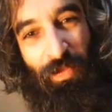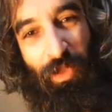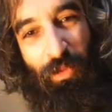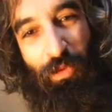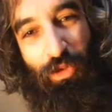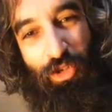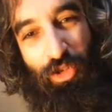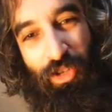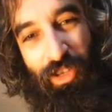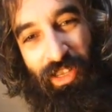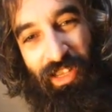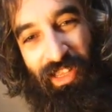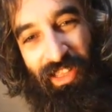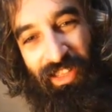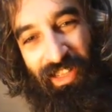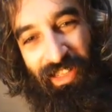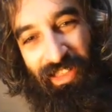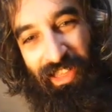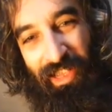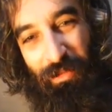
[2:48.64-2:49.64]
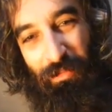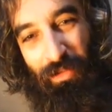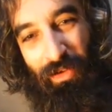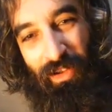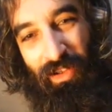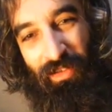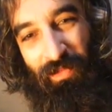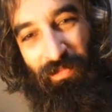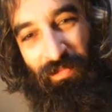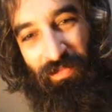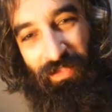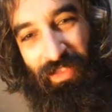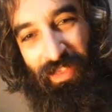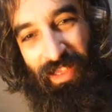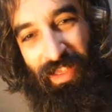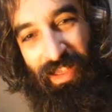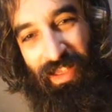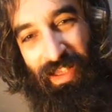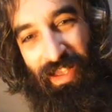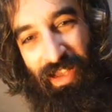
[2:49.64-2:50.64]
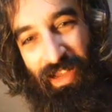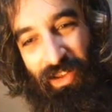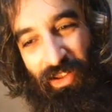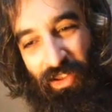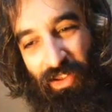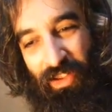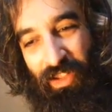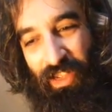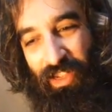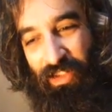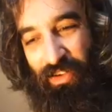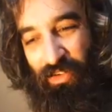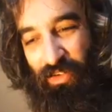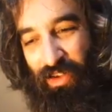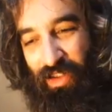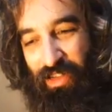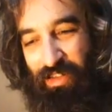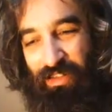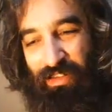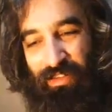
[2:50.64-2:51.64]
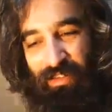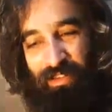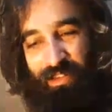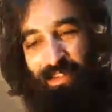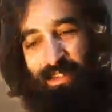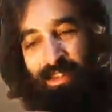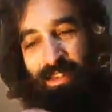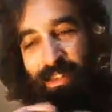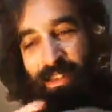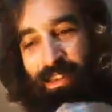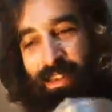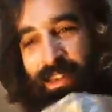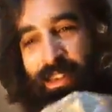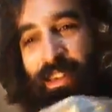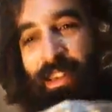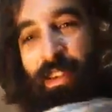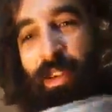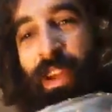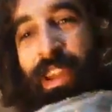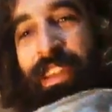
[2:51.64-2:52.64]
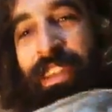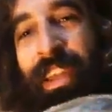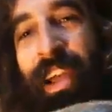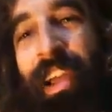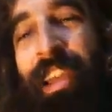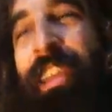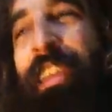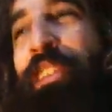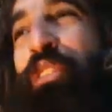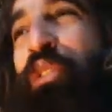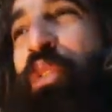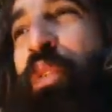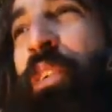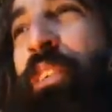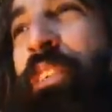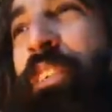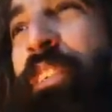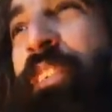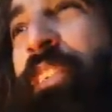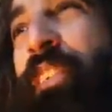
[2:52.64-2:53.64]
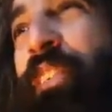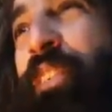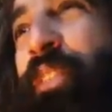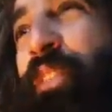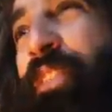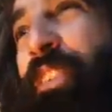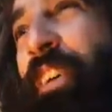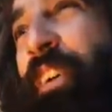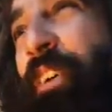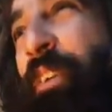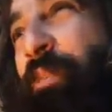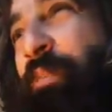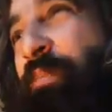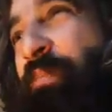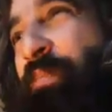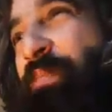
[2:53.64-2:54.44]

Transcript: What you gonna eat like that, bruh? I know y'all got great, great dining choices in your town.